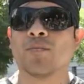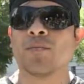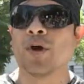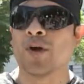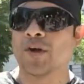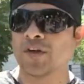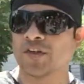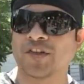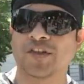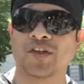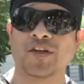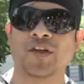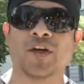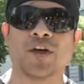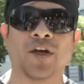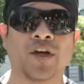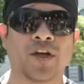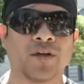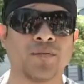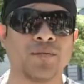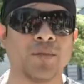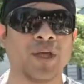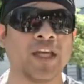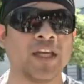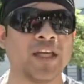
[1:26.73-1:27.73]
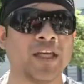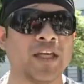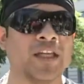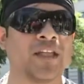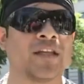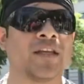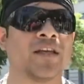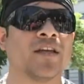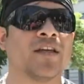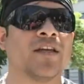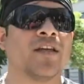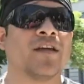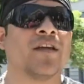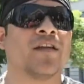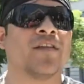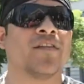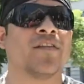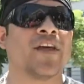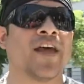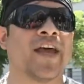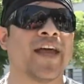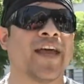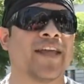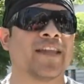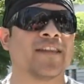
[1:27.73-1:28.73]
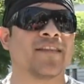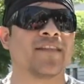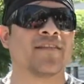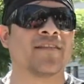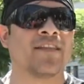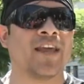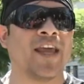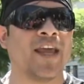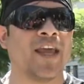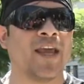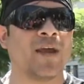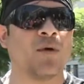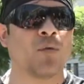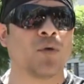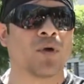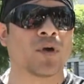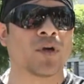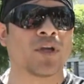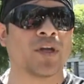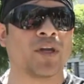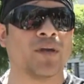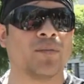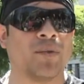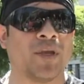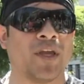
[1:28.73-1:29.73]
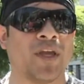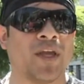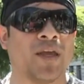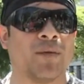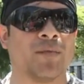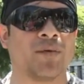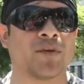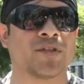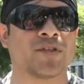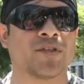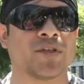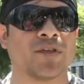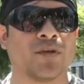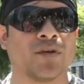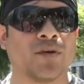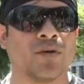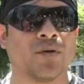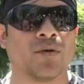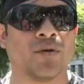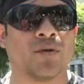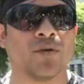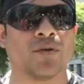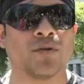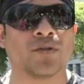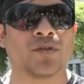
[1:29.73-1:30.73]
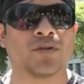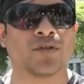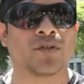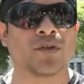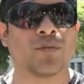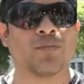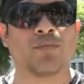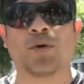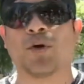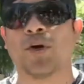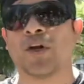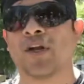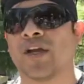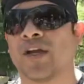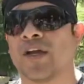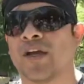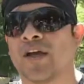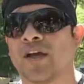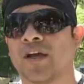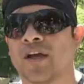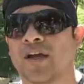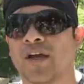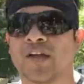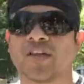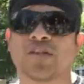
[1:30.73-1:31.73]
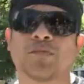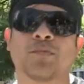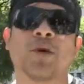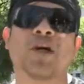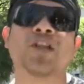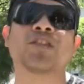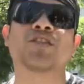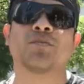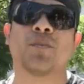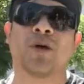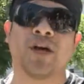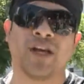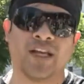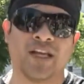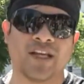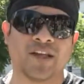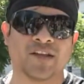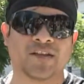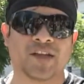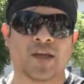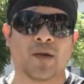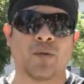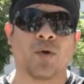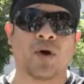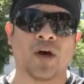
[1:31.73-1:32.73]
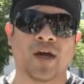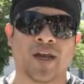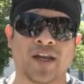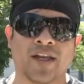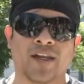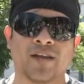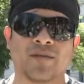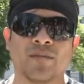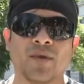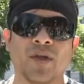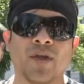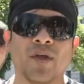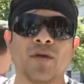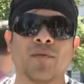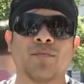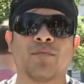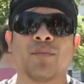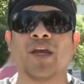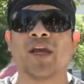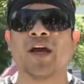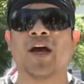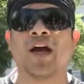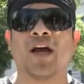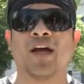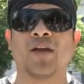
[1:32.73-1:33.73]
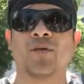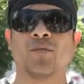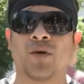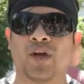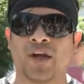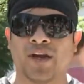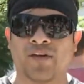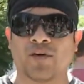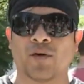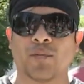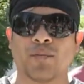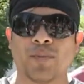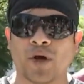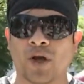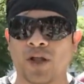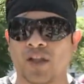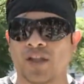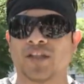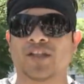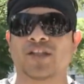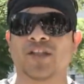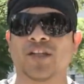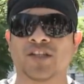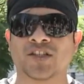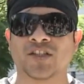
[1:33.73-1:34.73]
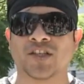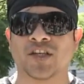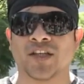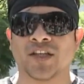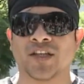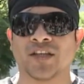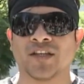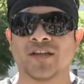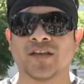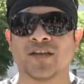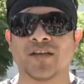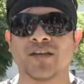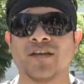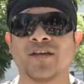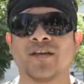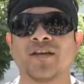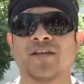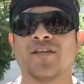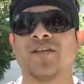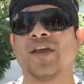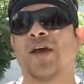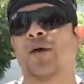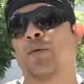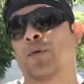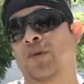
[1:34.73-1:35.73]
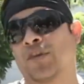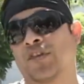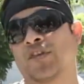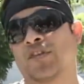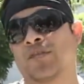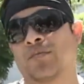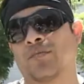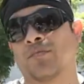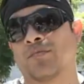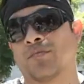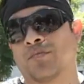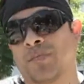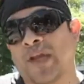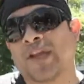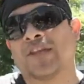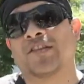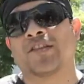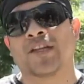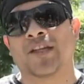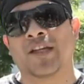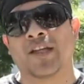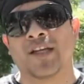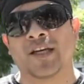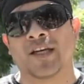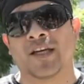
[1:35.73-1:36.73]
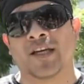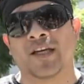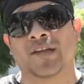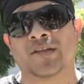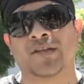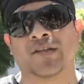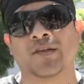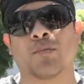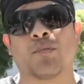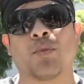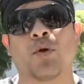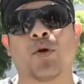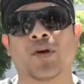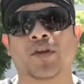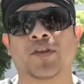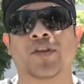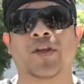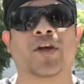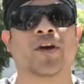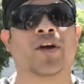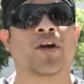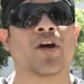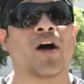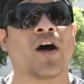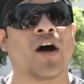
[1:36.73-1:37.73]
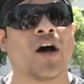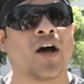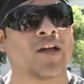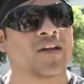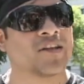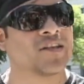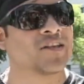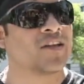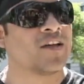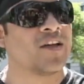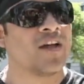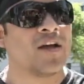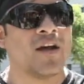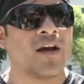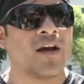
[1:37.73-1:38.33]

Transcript: personhood, meaning that they were going to be able to put as much money as they wanted behind whatever politician that was basically going to support their cause.